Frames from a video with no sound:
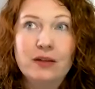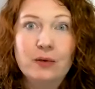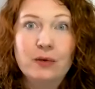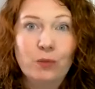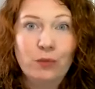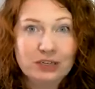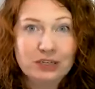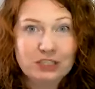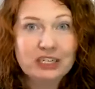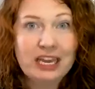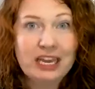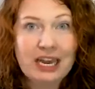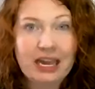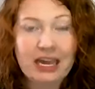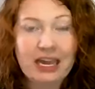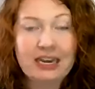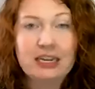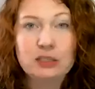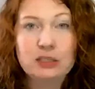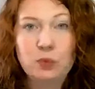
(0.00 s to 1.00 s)
Which
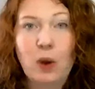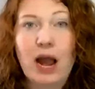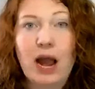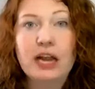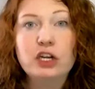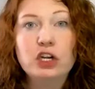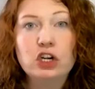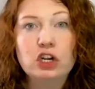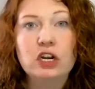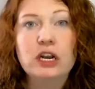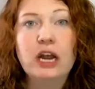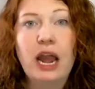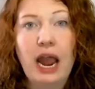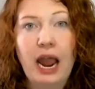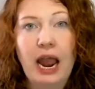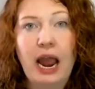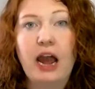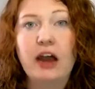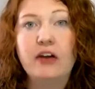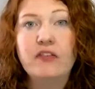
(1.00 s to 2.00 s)
again is why you're going to
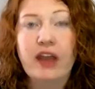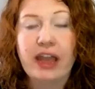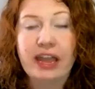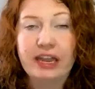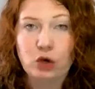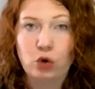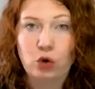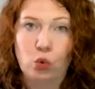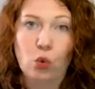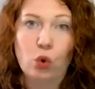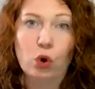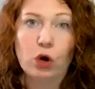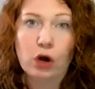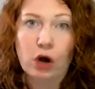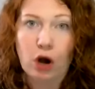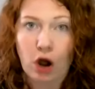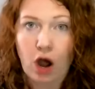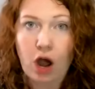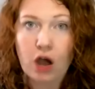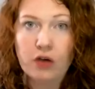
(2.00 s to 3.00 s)
have a
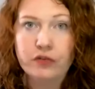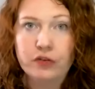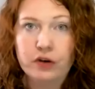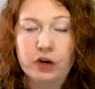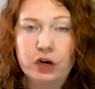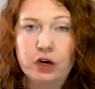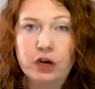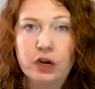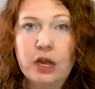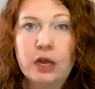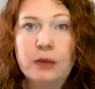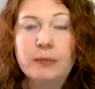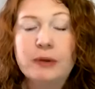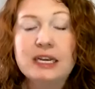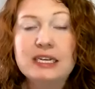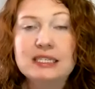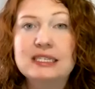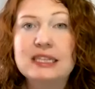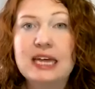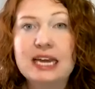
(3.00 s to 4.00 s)
core offer,
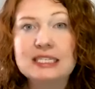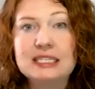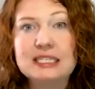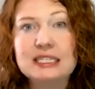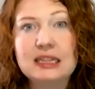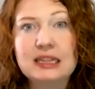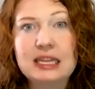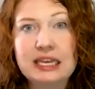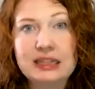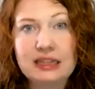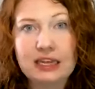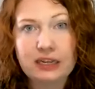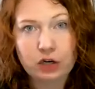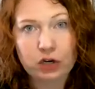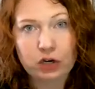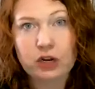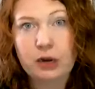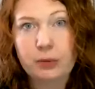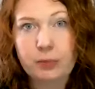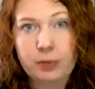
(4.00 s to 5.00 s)
because that's the thing that you're
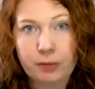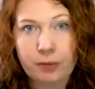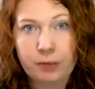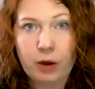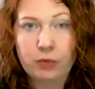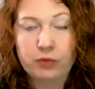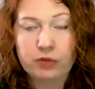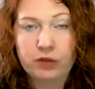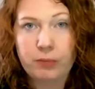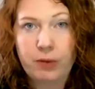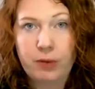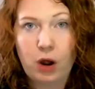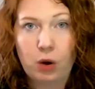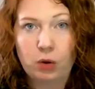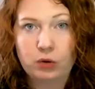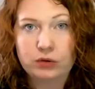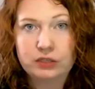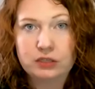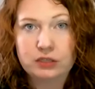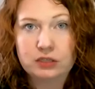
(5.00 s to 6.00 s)
going to promote the
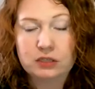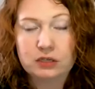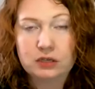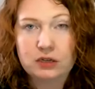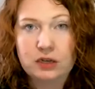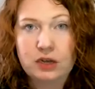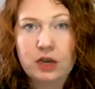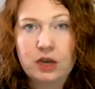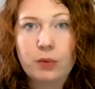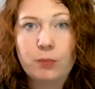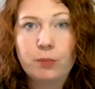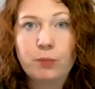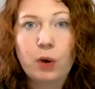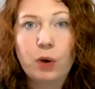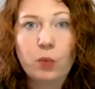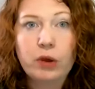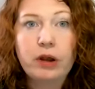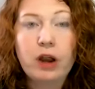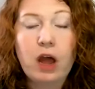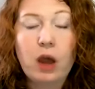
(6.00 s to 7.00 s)
most.
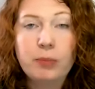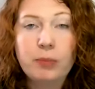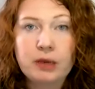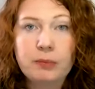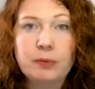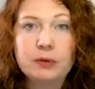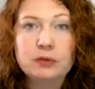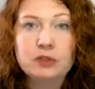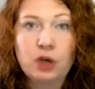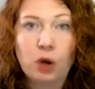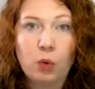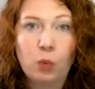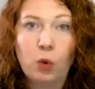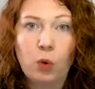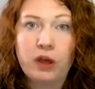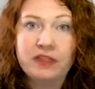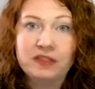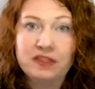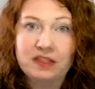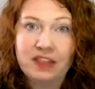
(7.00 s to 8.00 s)
But when people don't
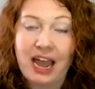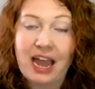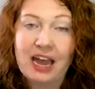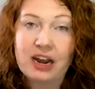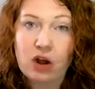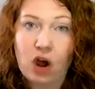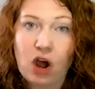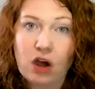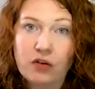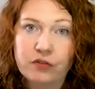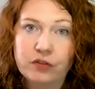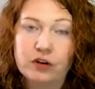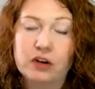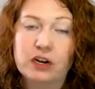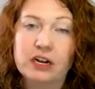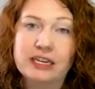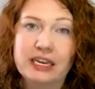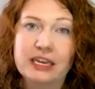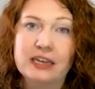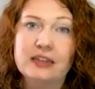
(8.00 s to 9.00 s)
want that offer,
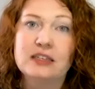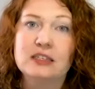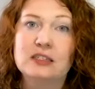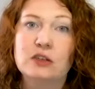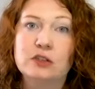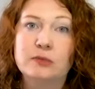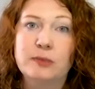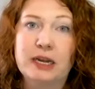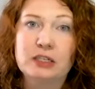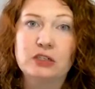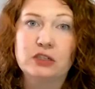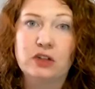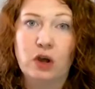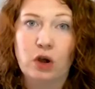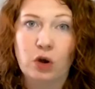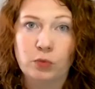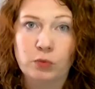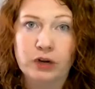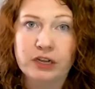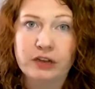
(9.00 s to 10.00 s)
again, this goes back to the
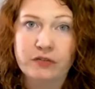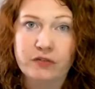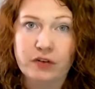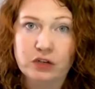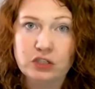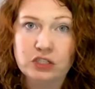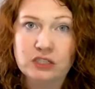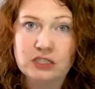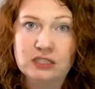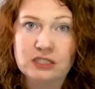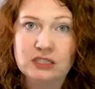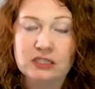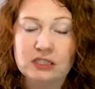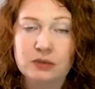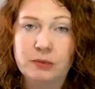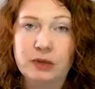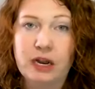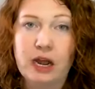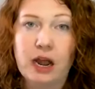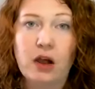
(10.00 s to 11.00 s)
home run conversion
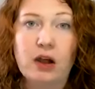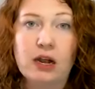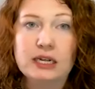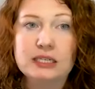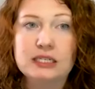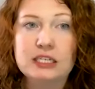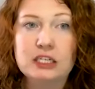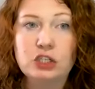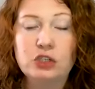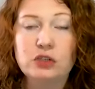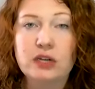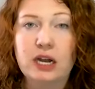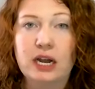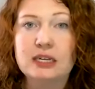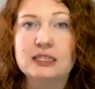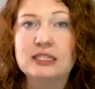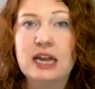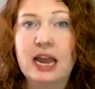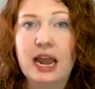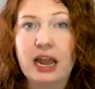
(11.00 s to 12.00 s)
system and how I teach you
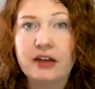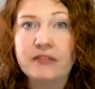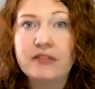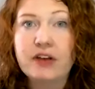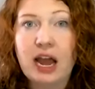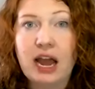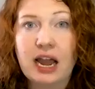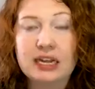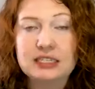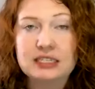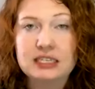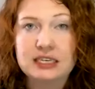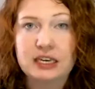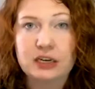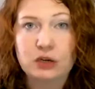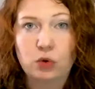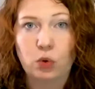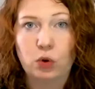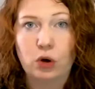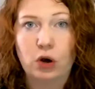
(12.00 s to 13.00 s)
guys to have a high
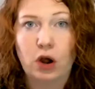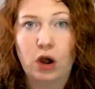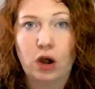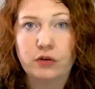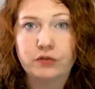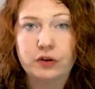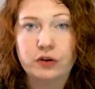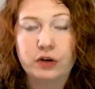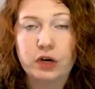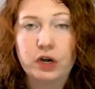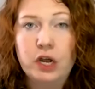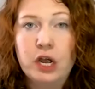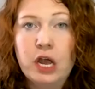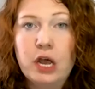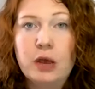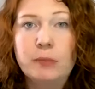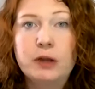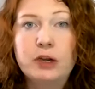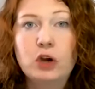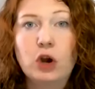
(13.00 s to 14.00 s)
ticket core offer,
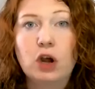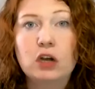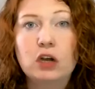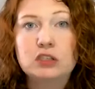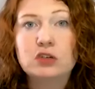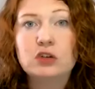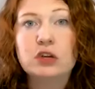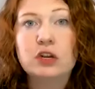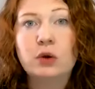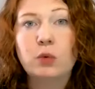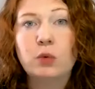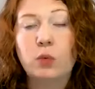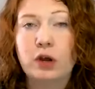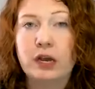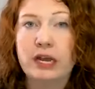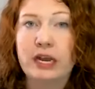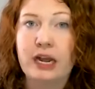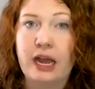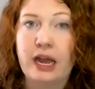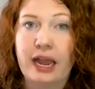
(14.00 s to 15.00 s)
but you're also going to
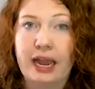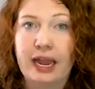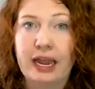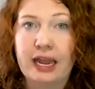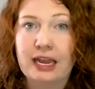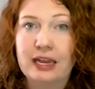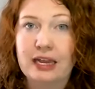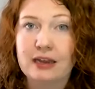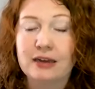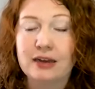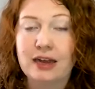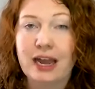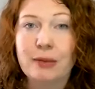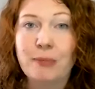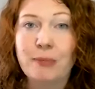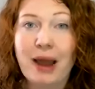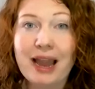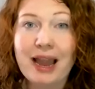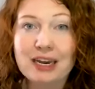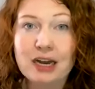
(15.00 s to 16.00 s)
want a
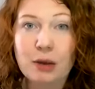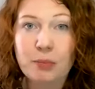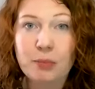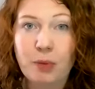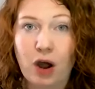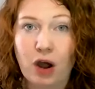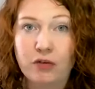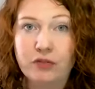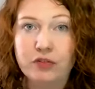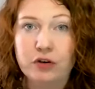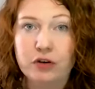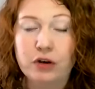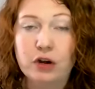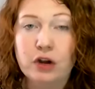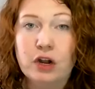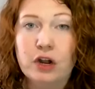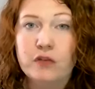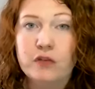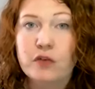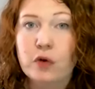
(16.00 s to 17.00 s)
backup offer
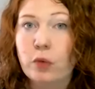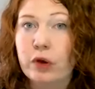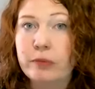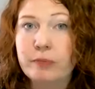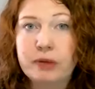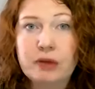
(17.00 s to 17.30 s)
for when